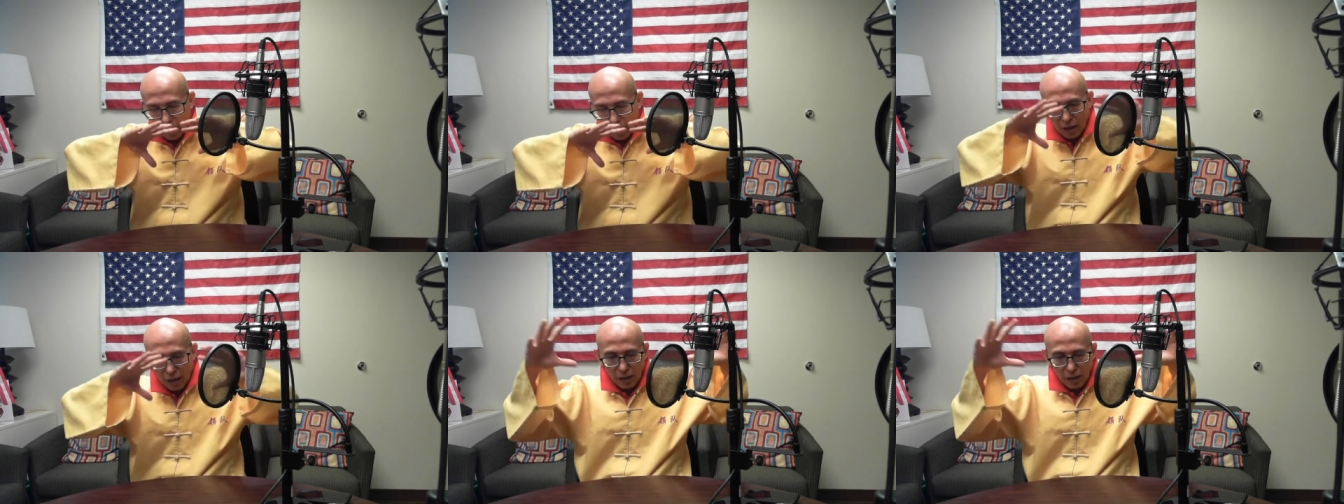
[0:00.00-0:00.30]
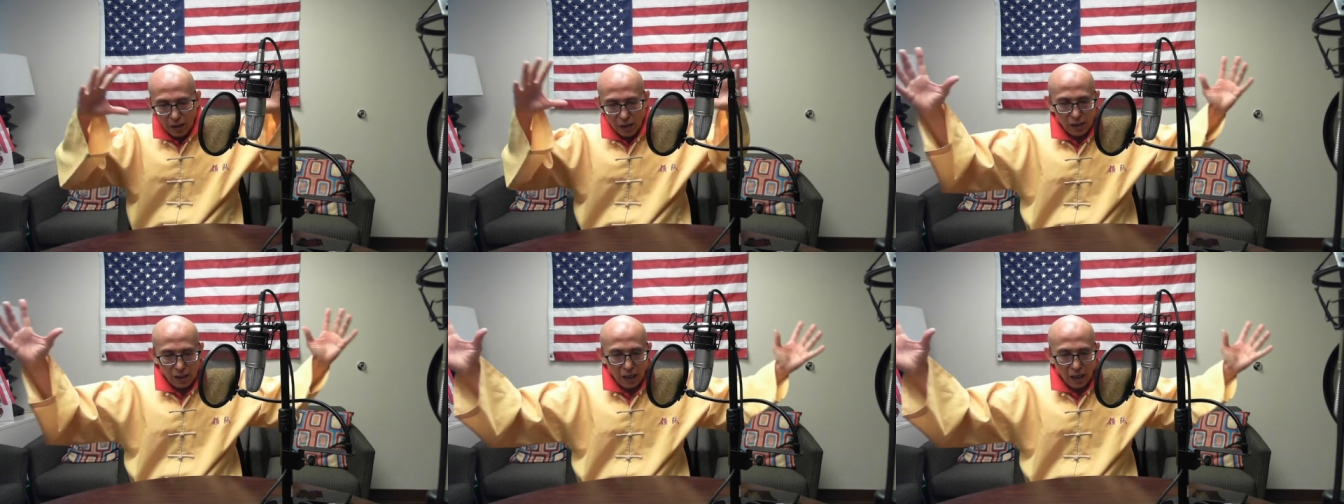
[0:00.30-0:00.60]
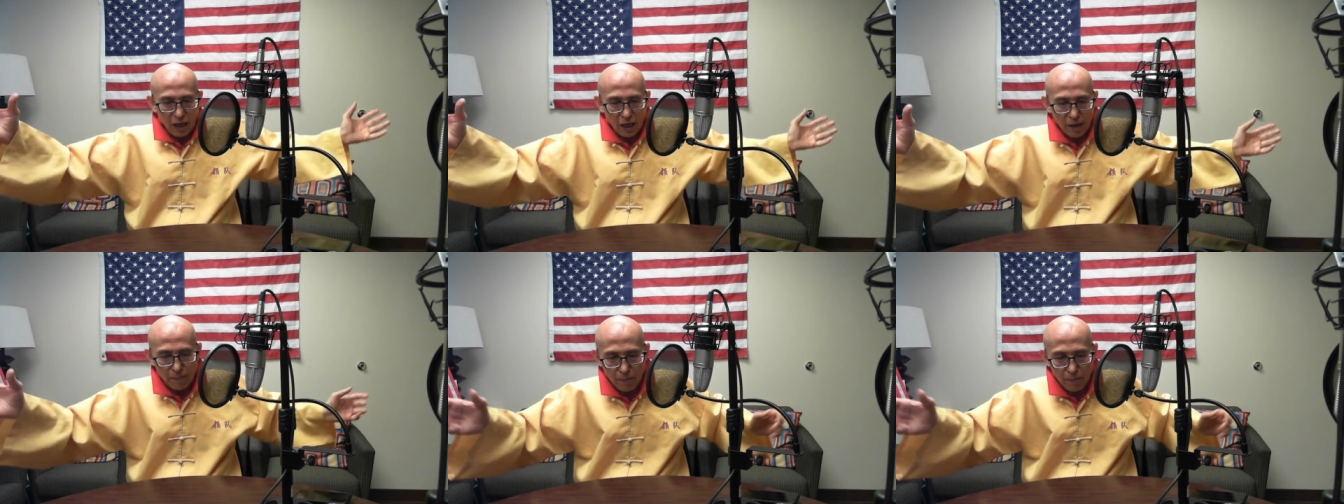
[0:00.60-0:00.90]
the
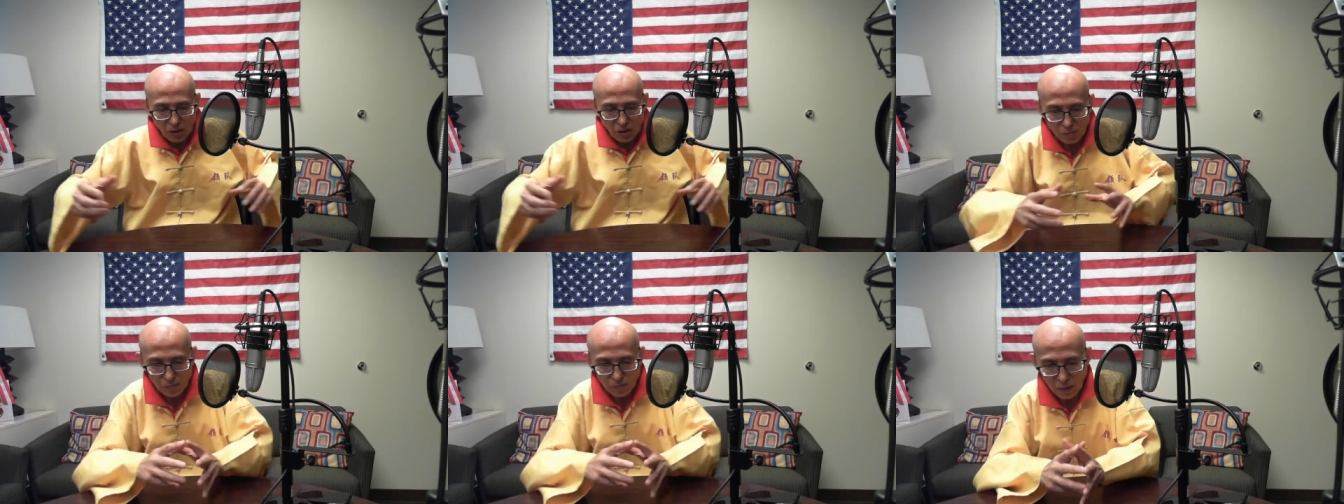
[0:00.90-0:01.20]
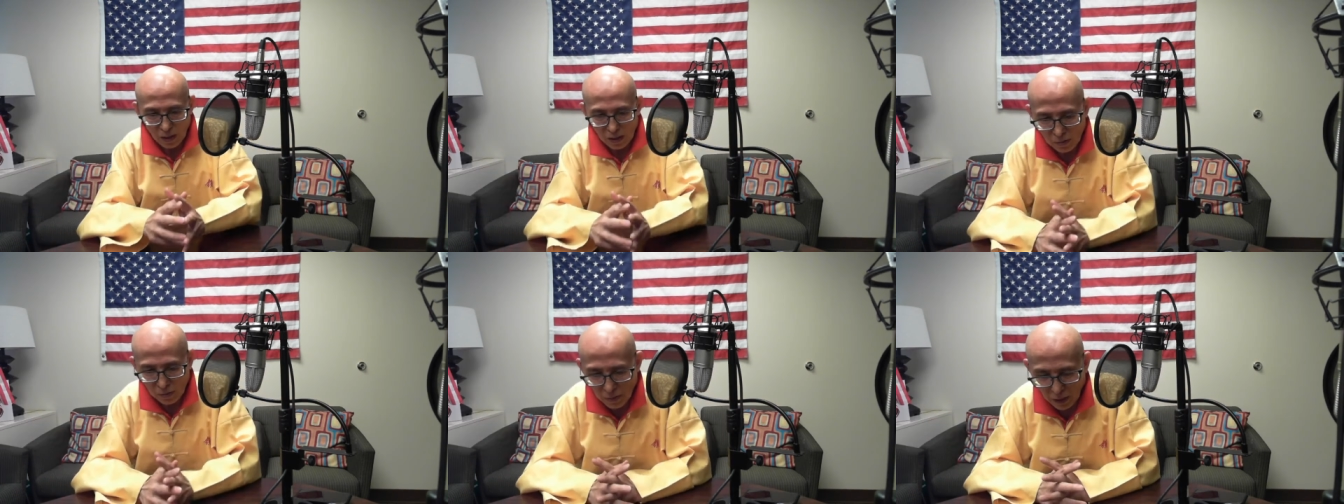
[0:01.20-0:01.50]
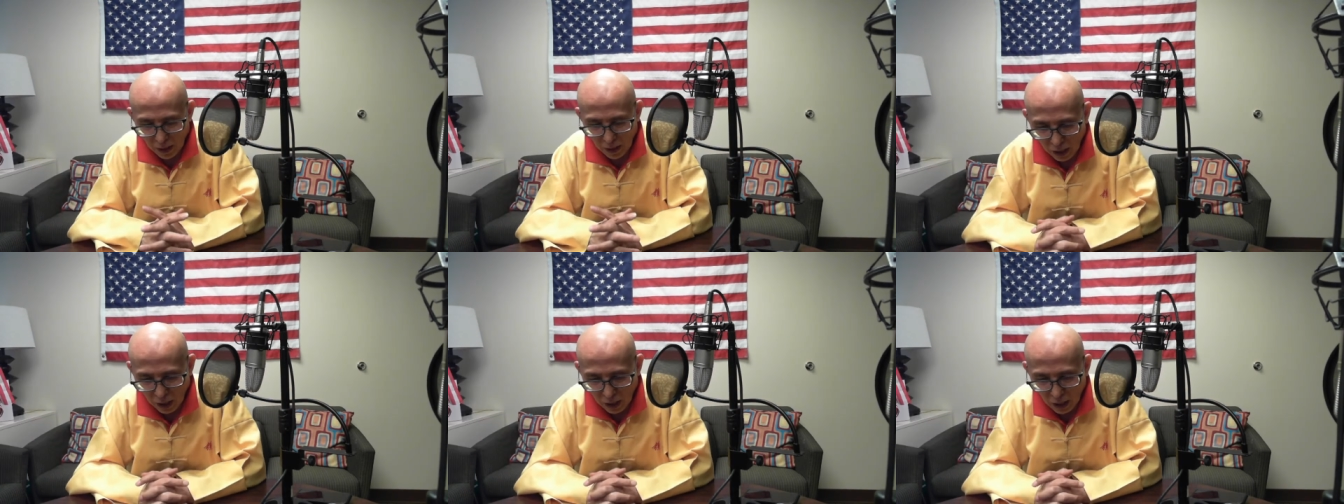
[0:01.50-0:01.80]
sky much, much
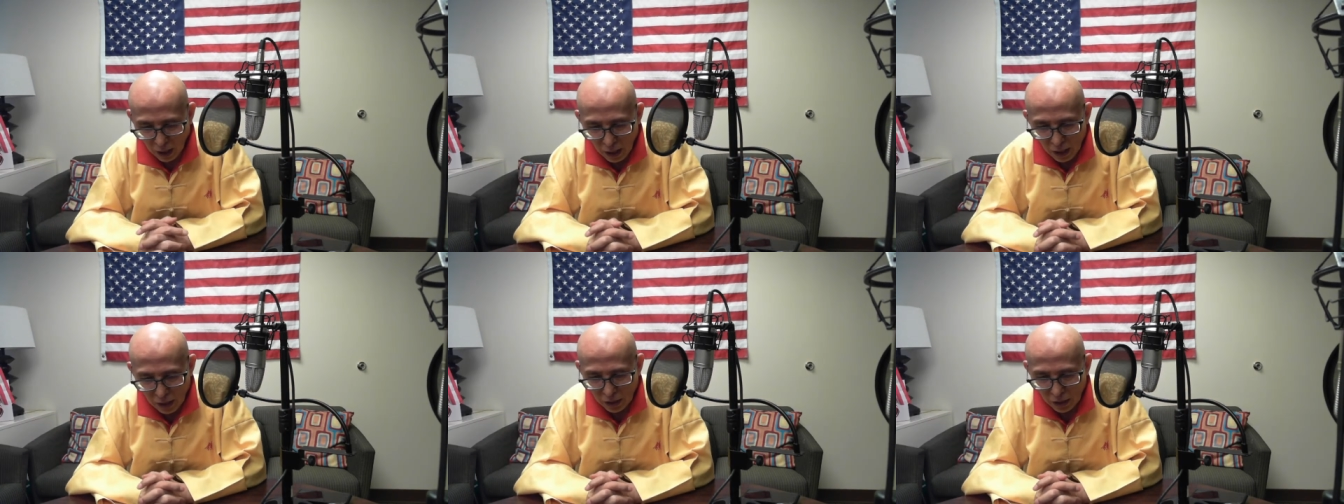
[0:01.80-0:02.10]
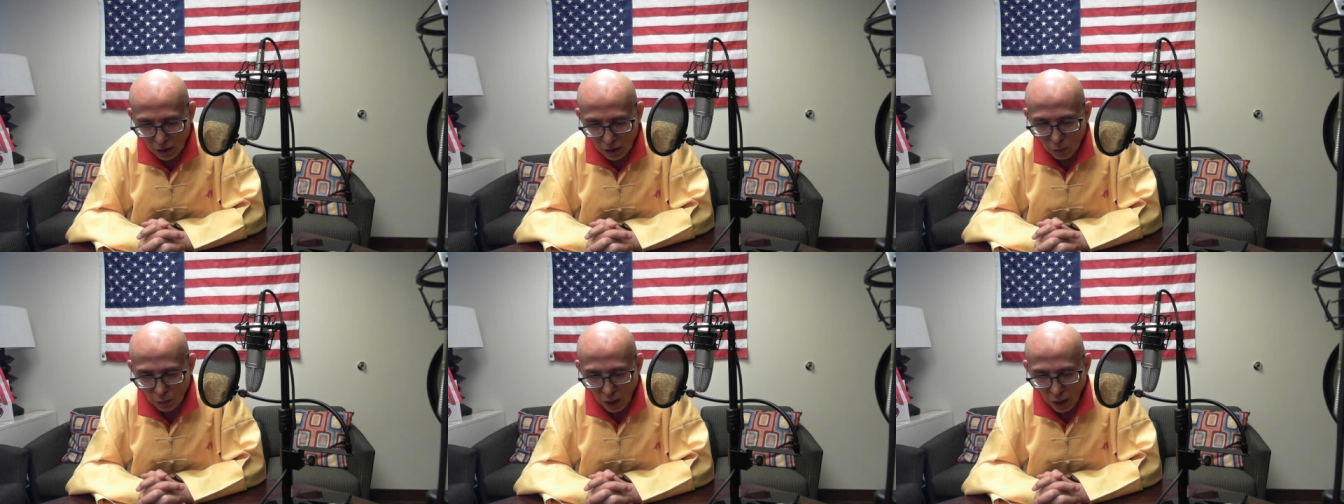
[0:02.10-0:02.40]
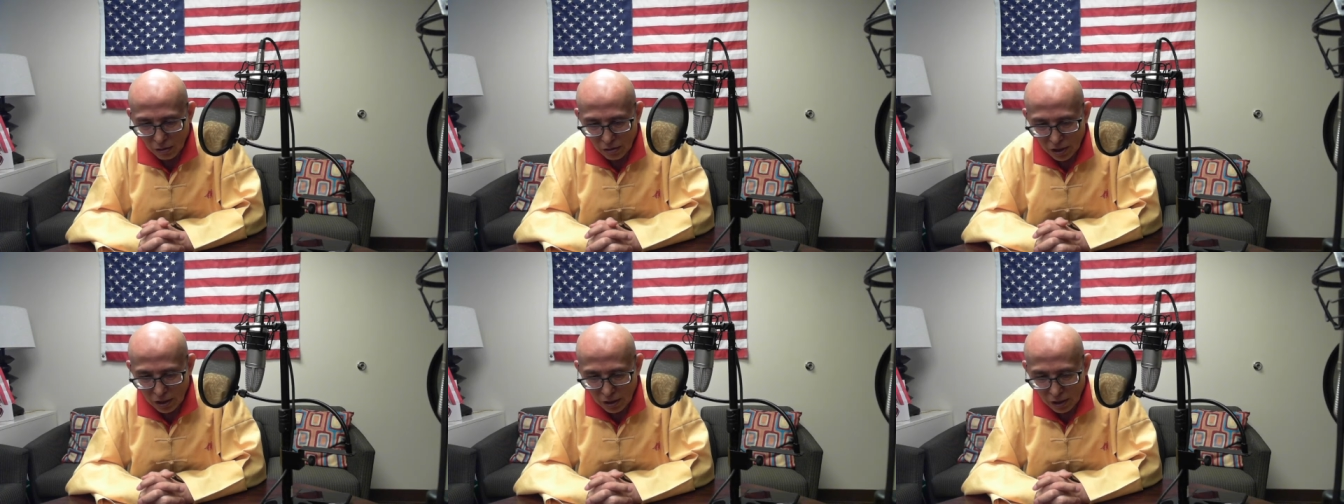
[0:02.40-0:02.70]
bigger than the
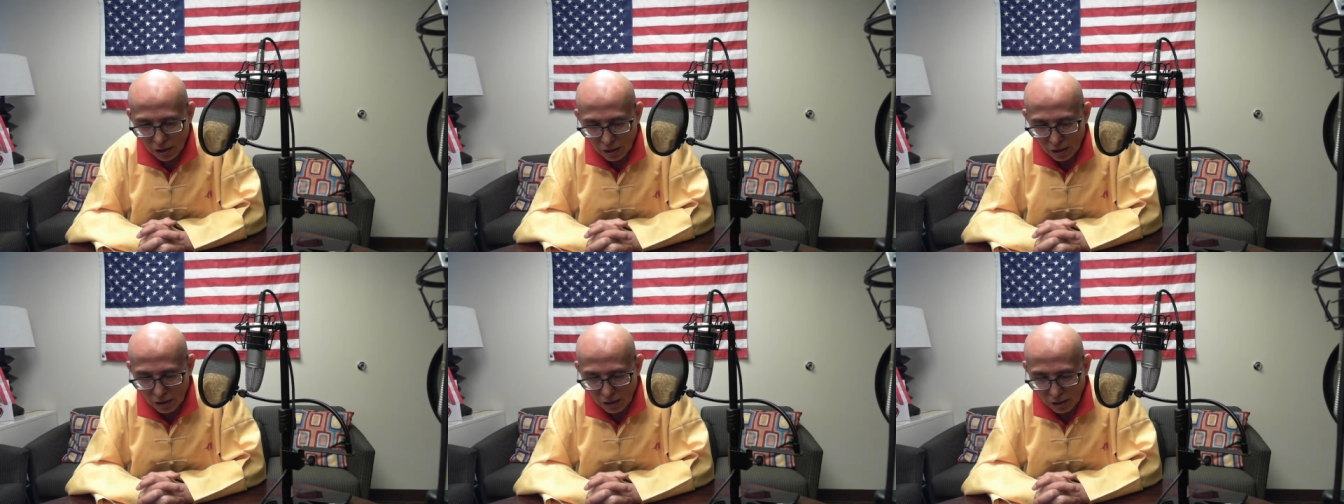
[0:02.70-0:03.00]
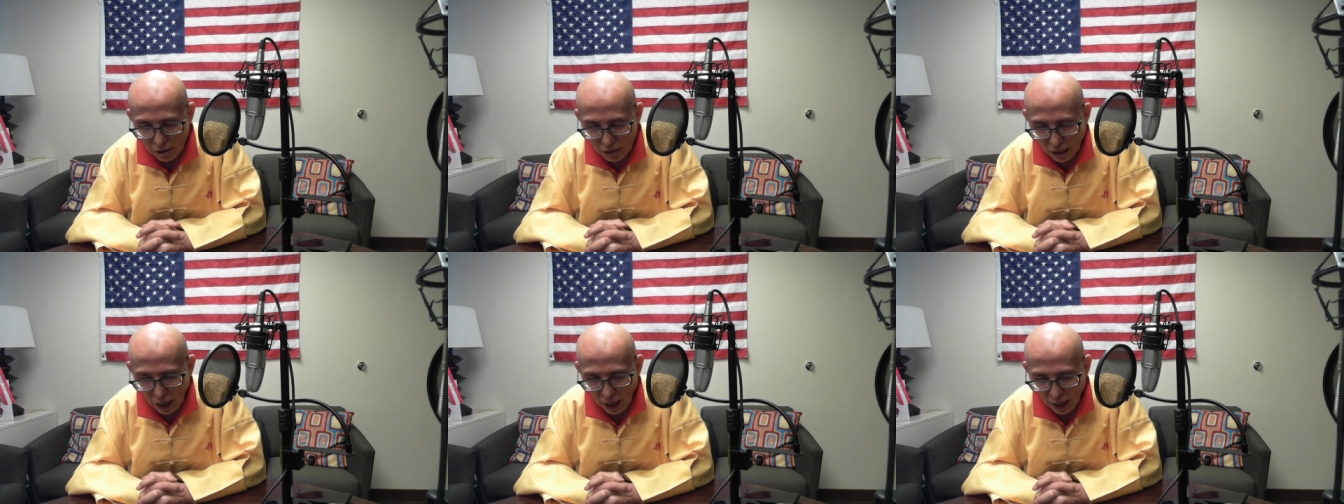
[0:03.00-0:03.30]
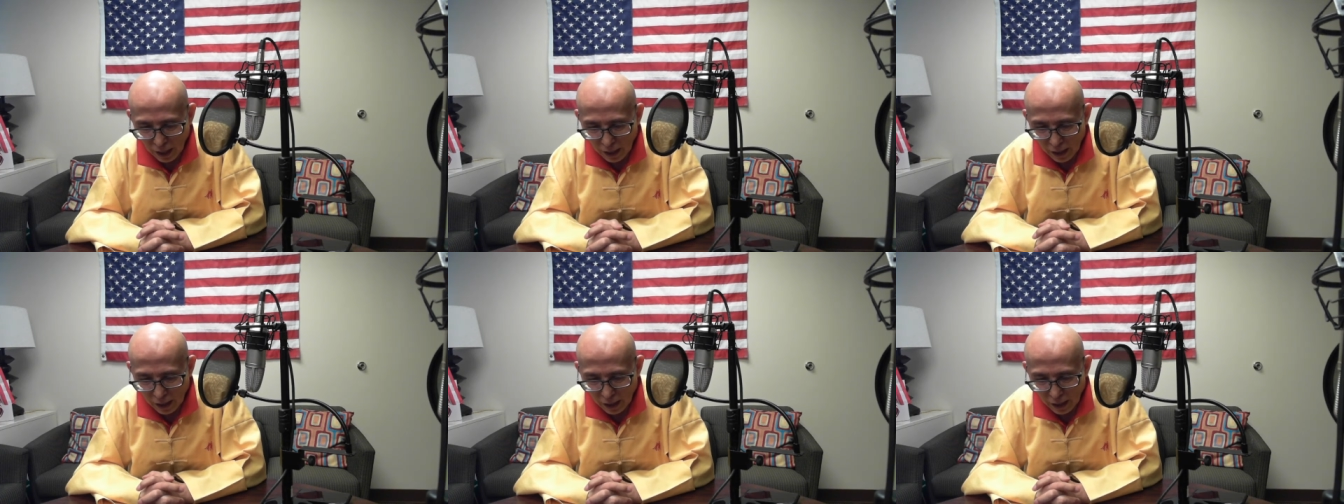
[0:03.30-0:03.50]
well's sky.